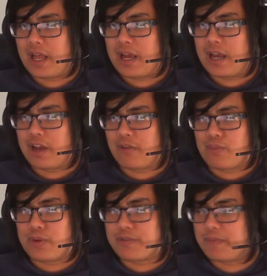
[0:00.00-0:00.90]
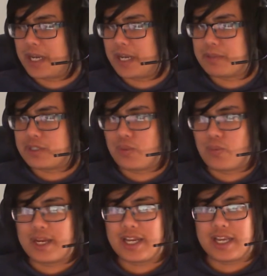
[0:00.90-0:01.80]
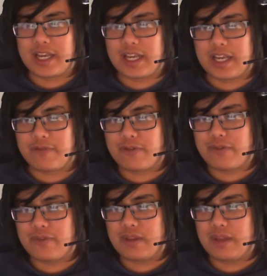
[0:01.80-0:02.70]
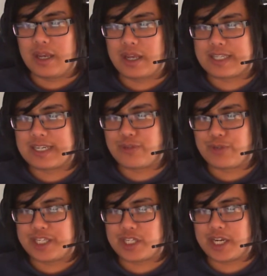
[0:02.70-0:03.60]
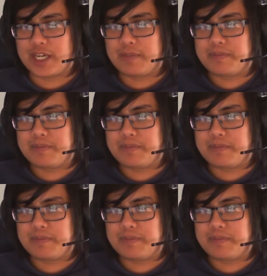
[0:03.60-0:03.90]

I would have been able to win it if it didn't reach time.